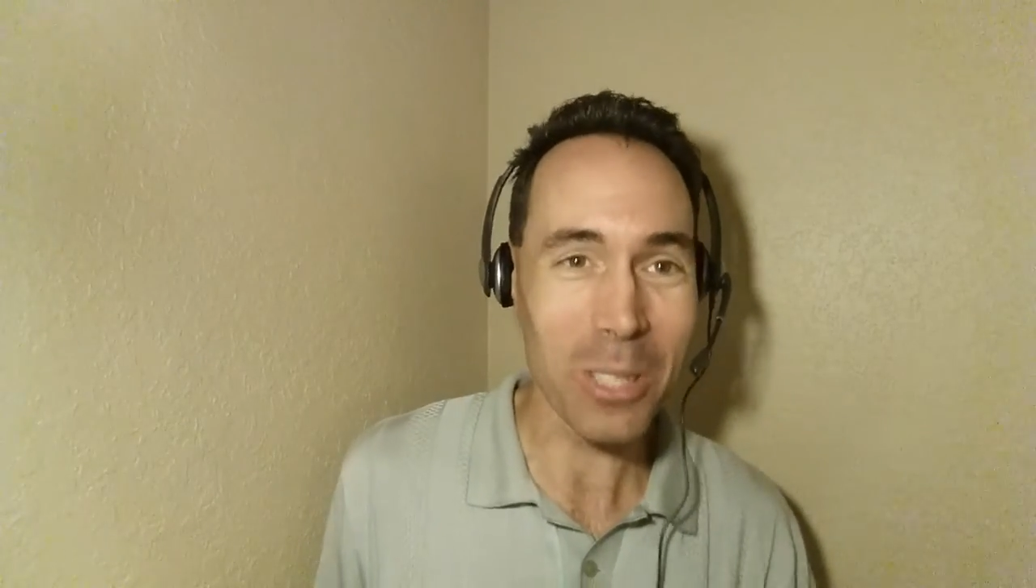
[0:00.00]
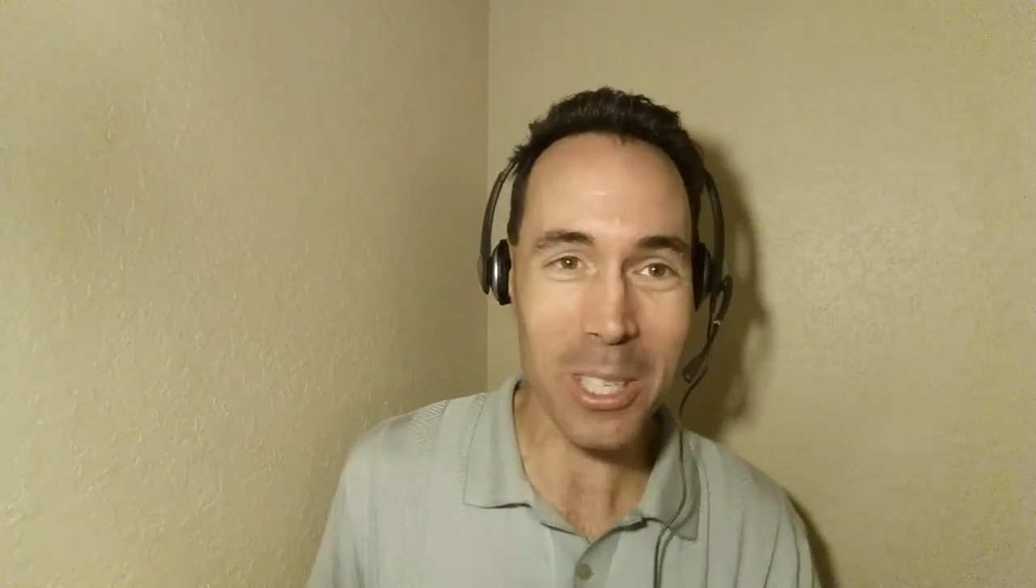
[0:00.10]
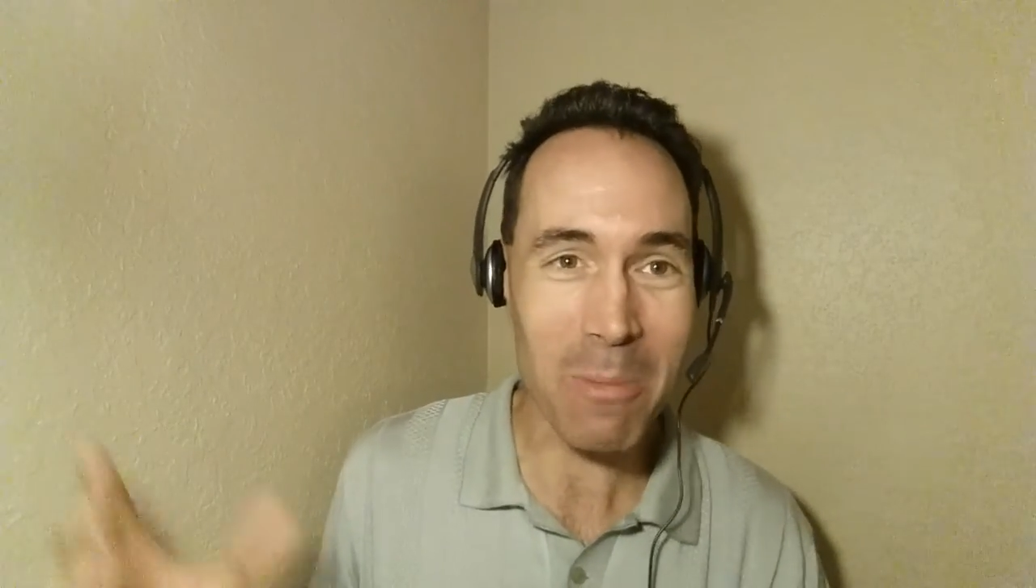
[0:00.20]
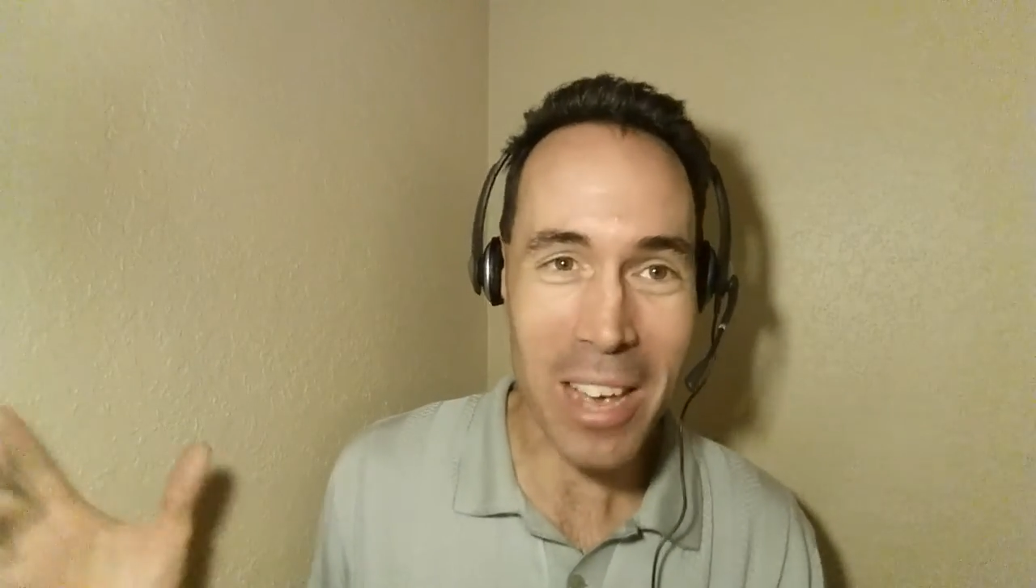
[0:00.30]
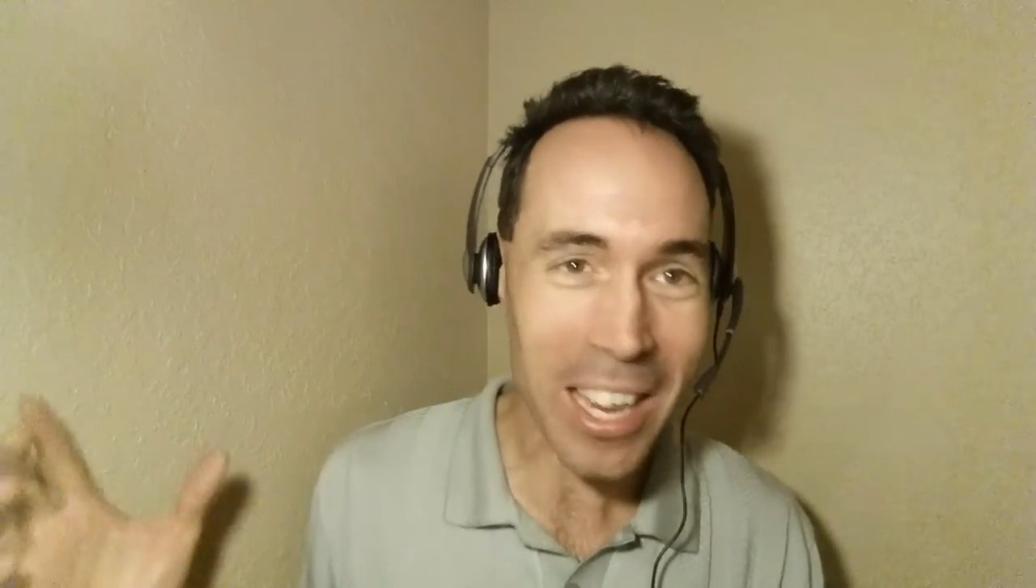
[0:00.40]
when
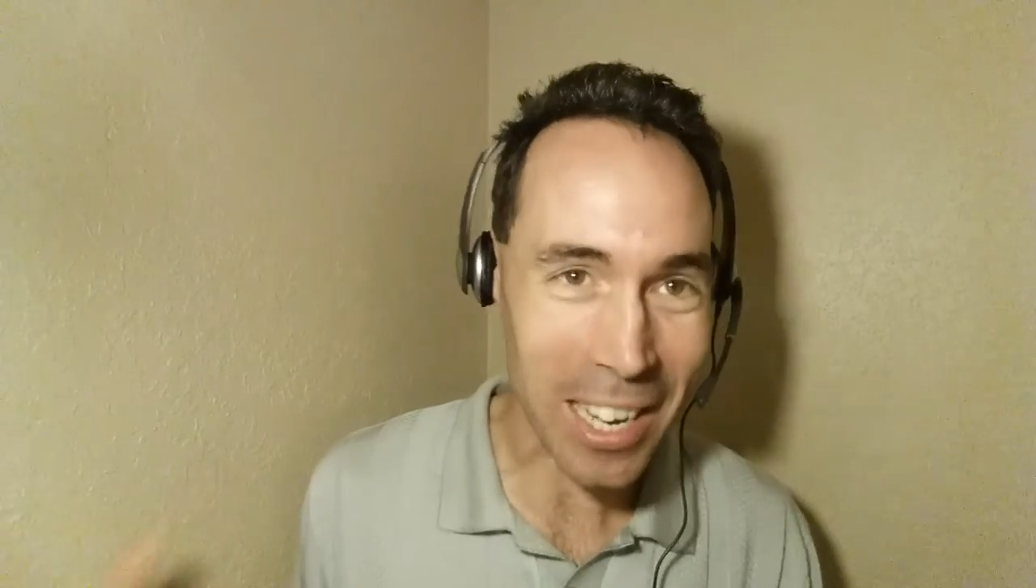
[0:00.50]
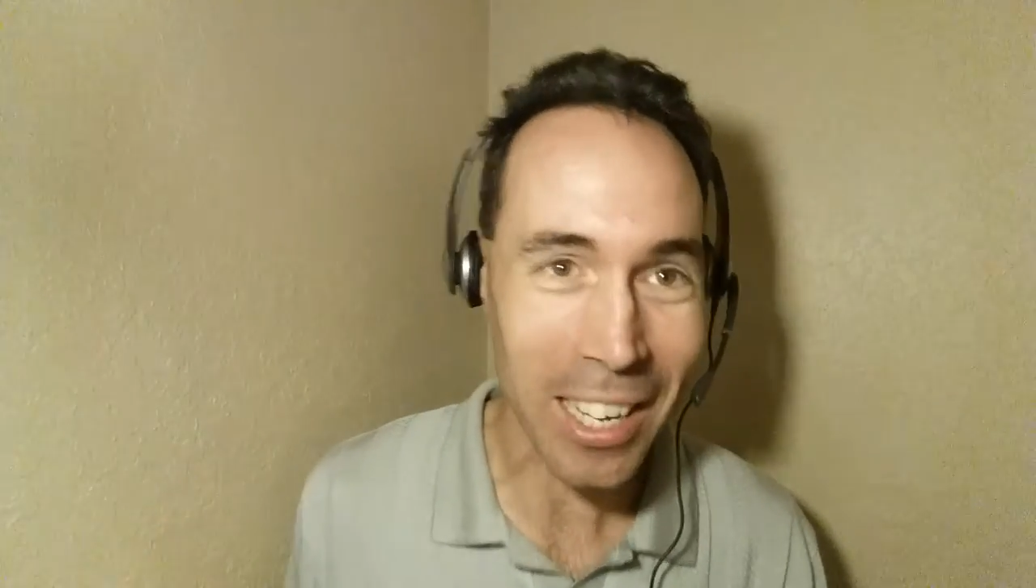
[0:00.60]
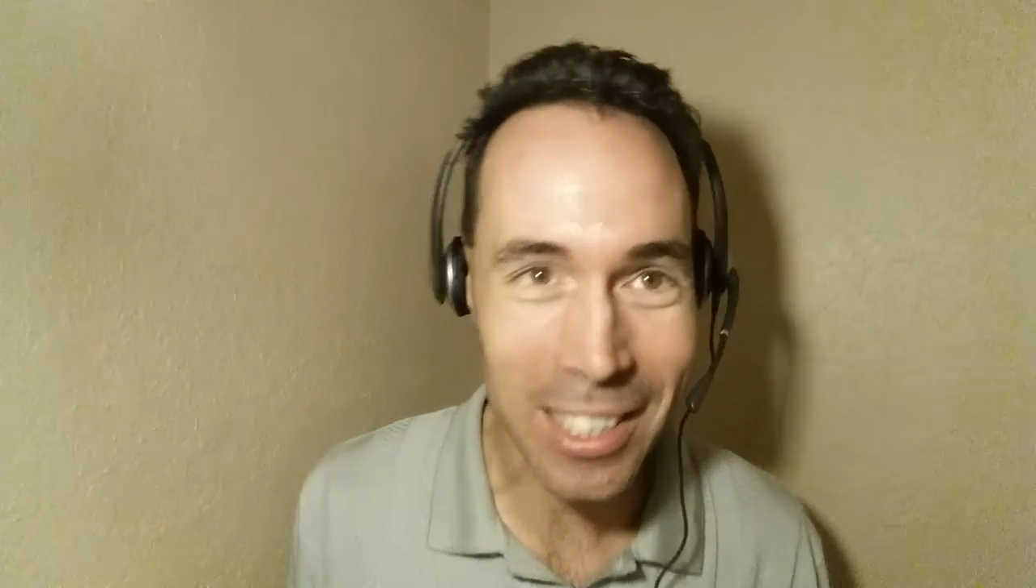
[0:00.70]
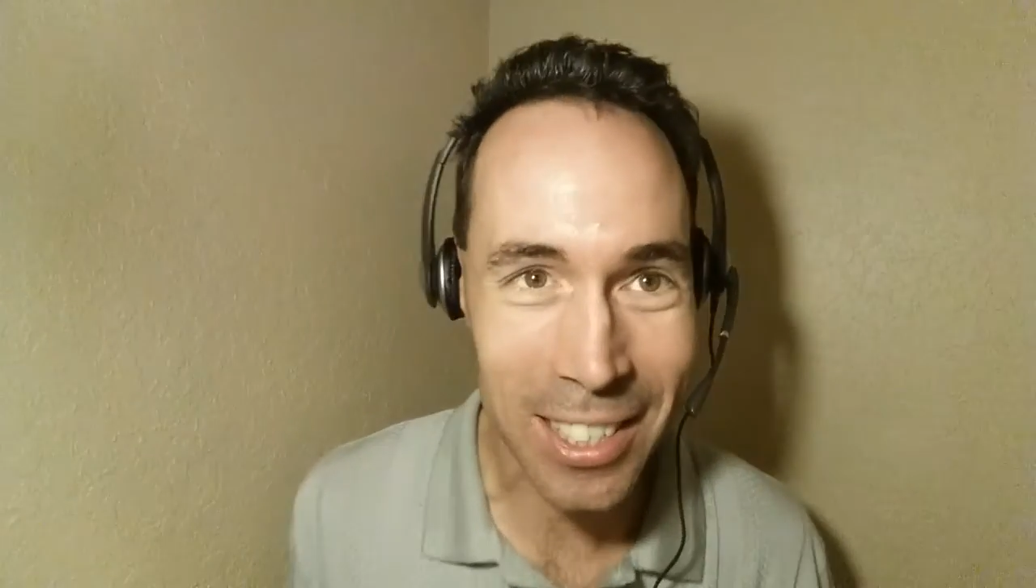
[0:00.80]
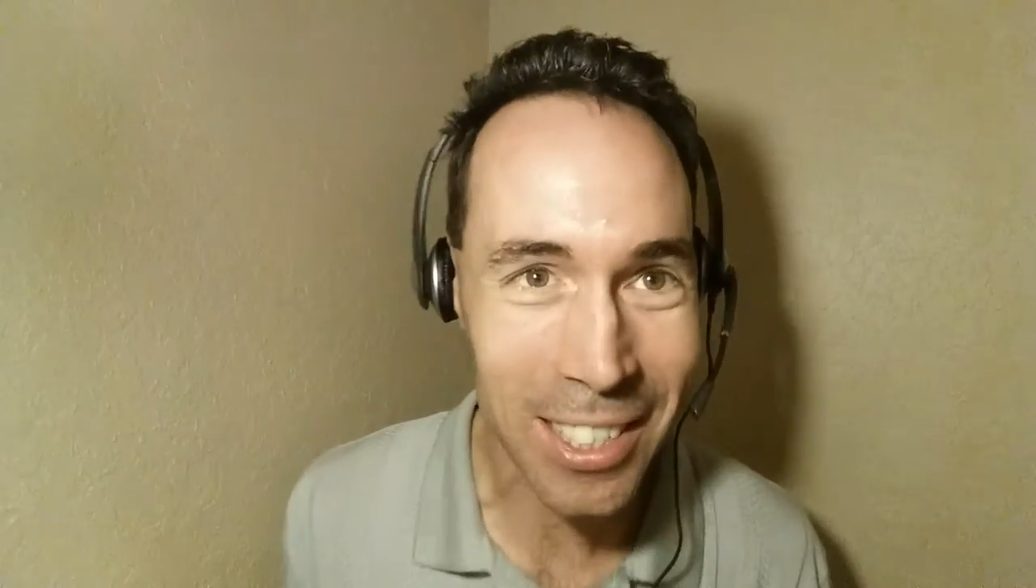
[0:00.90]
some
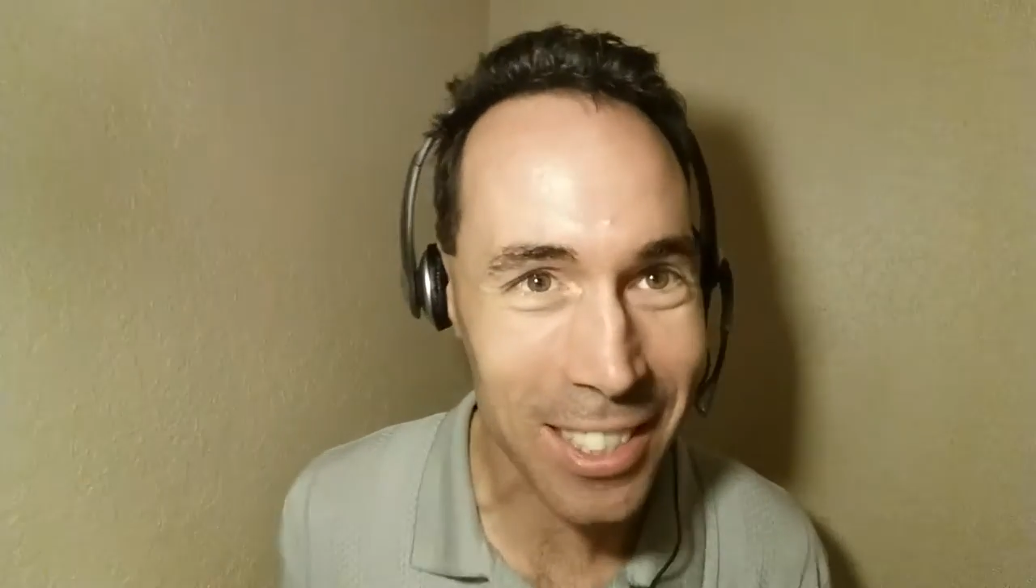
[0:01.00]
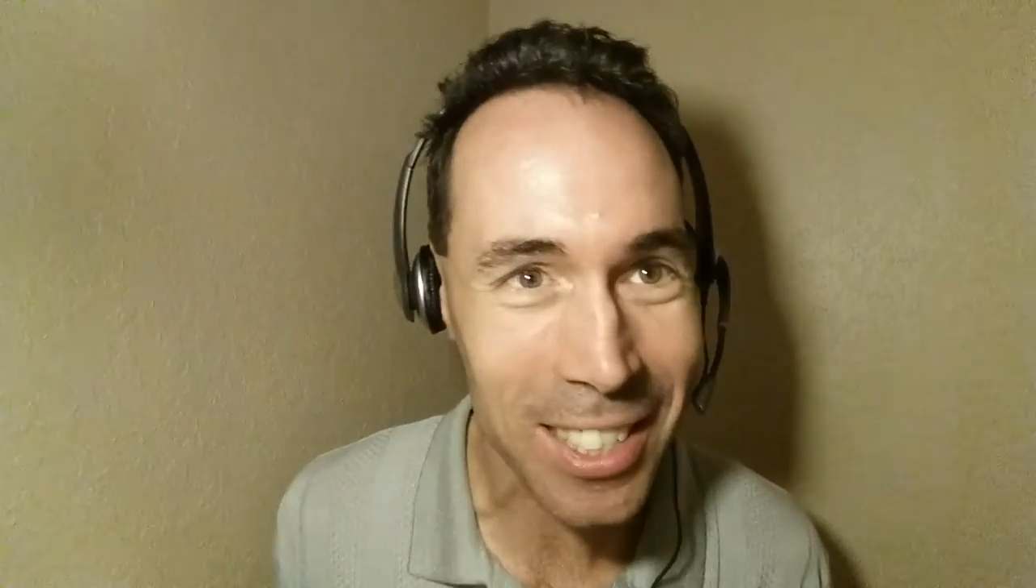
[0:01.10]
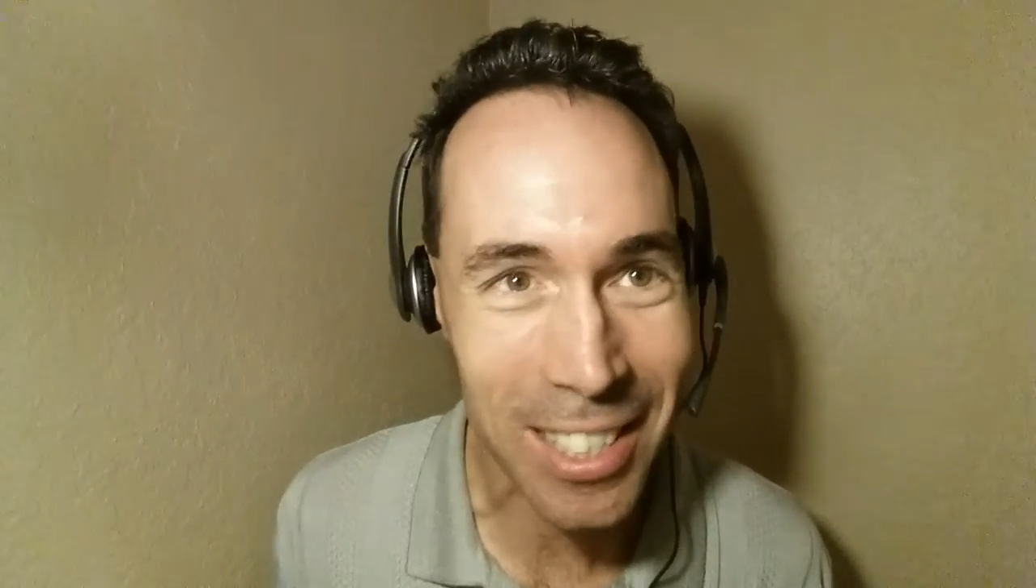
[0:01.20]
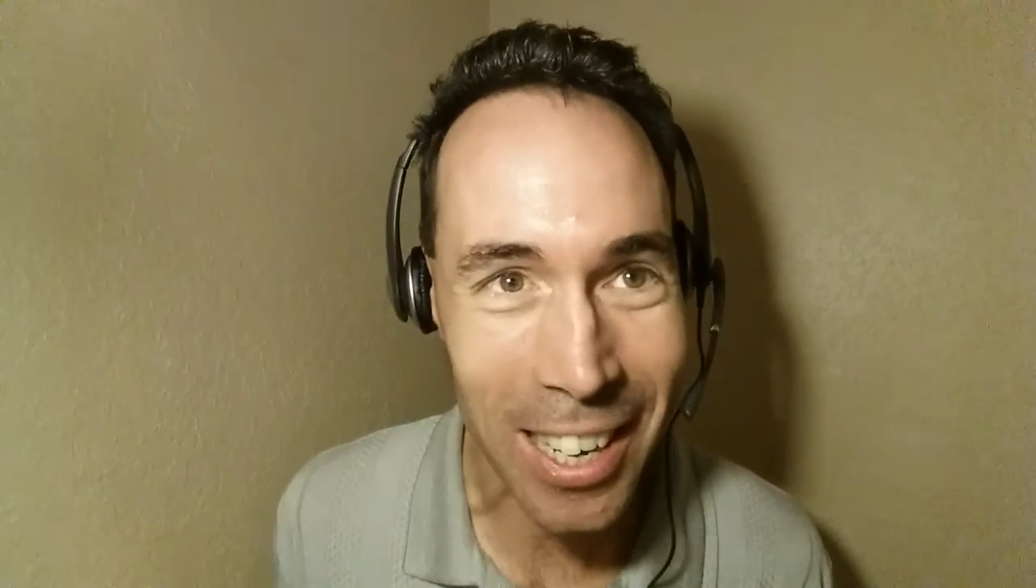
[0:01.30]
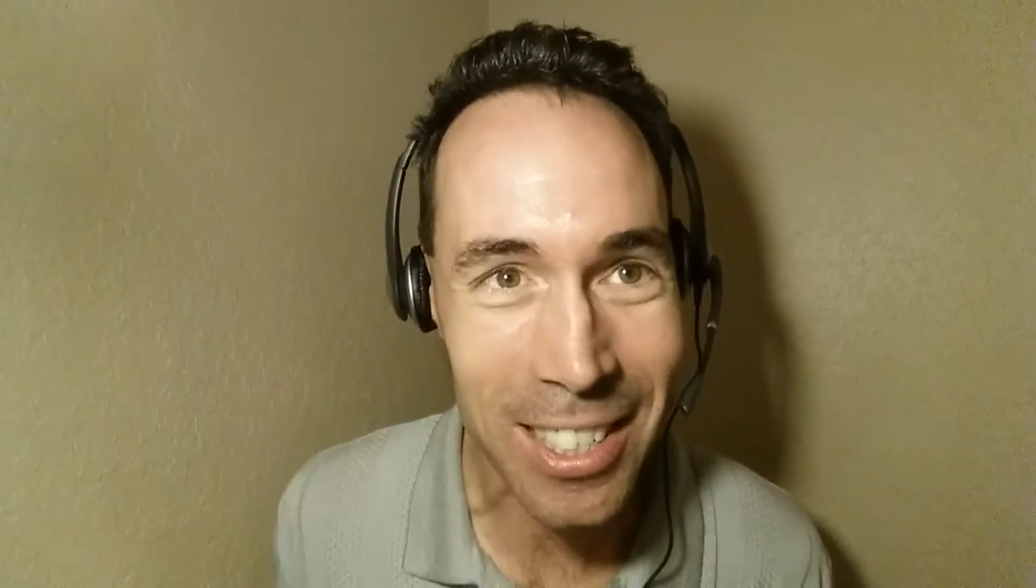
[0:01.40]
idiot
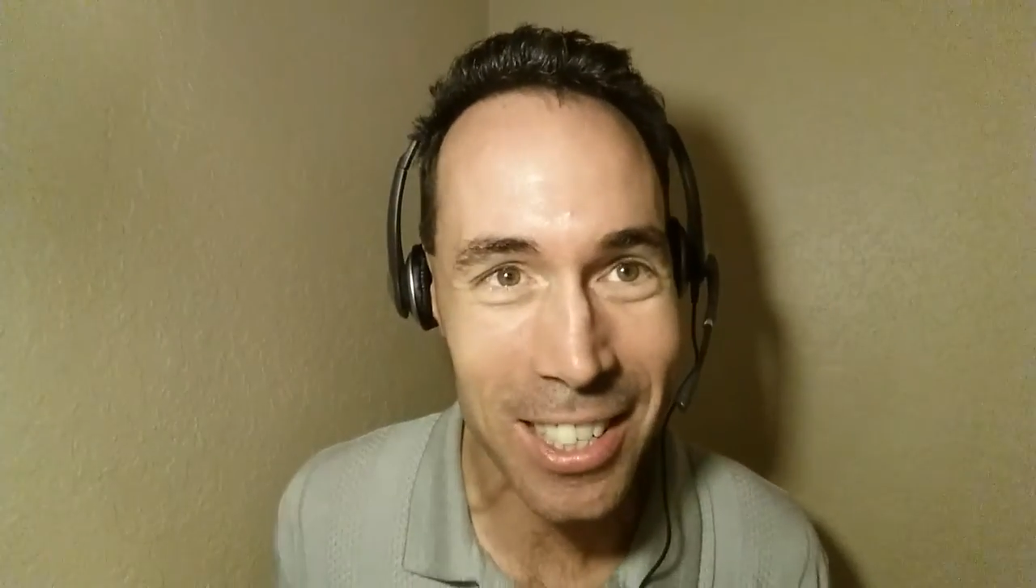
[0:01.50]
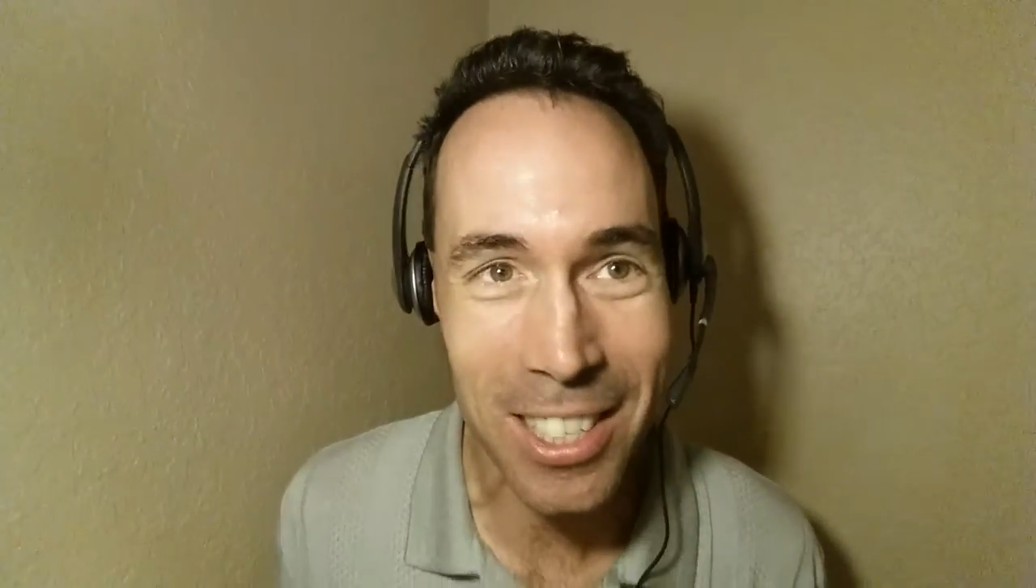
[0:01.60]
decides